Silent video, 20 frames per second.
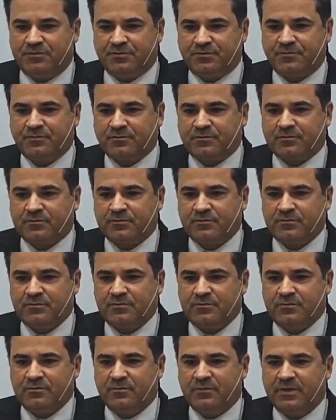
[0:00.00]
Because
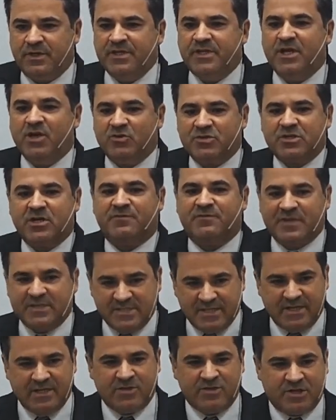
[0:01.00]
that's
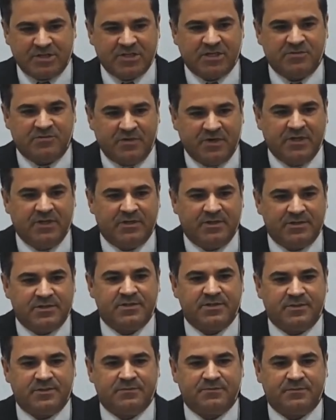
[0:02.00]
what God
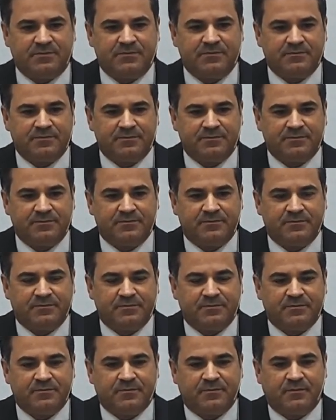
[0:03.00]
wants to do in our
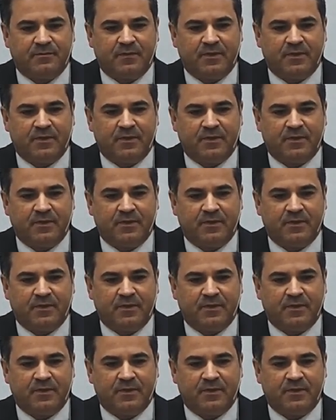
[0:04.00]
lives.